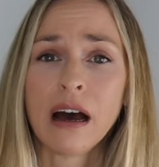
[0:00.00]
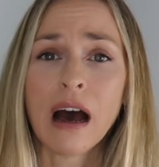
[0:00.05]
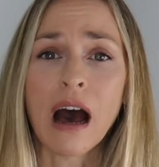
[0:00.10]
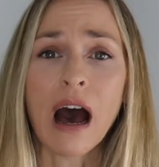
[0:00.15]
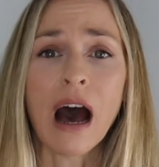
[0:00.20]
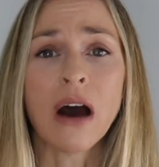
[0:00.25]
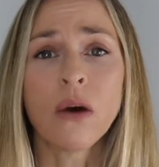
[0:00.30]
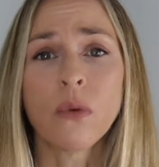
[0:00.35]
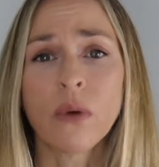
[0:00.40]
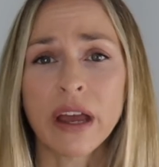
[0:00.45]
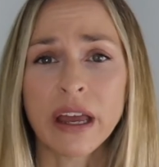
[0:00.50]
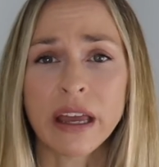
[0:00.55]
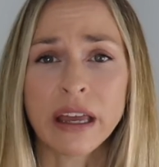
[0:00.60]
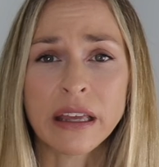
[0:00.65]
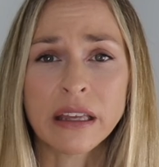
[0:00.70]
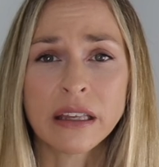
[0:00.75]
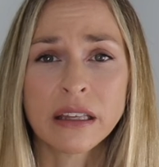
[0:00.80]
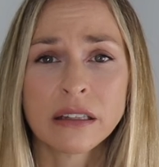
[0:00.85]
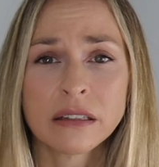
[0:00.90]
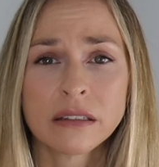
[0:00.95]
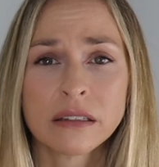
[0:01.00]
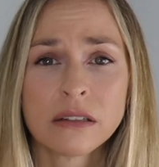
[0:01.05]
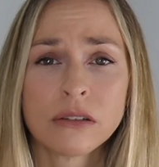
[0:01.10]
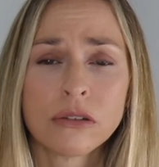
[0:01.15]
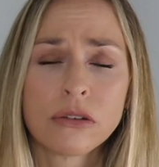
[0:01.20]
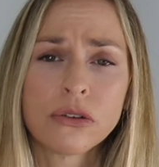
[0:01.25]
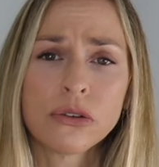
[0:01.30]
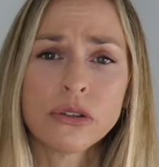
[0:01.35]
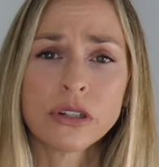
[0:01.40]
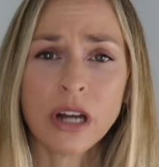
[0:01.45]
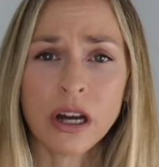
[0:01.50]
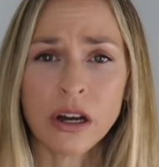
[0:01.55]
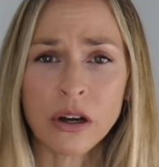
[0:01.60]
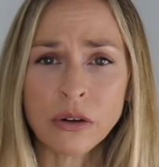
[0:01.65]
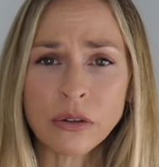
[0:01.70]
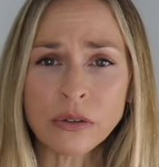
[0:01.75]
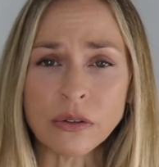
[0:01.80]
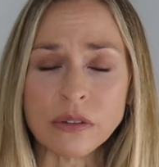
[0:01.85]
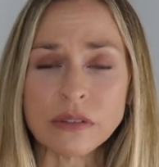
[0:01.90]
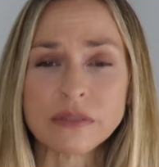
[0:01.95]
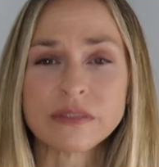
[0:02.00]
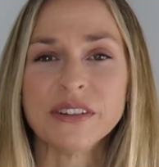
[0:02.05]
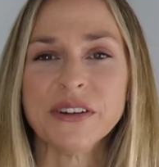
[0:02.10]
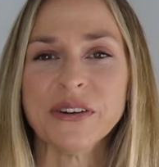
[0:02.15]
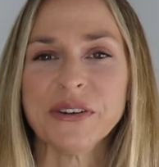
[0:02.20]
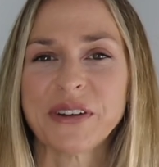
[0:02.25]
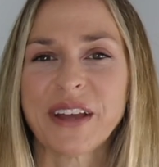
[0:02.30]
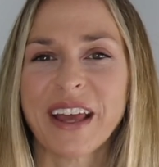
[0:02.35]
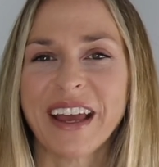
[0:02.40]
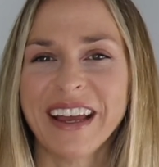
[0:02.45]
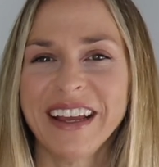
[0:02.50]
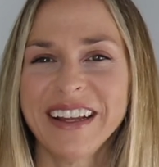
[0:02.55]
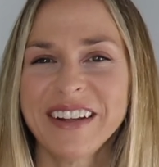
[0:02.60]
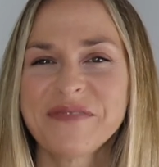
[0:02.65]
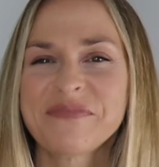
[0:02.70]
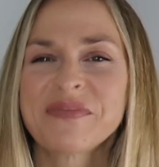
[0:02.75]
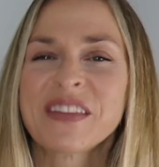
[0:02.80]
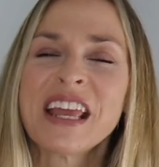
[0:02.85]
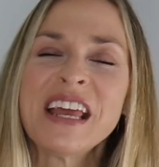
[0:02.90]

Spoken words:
Enwoye, Coudon. Okay?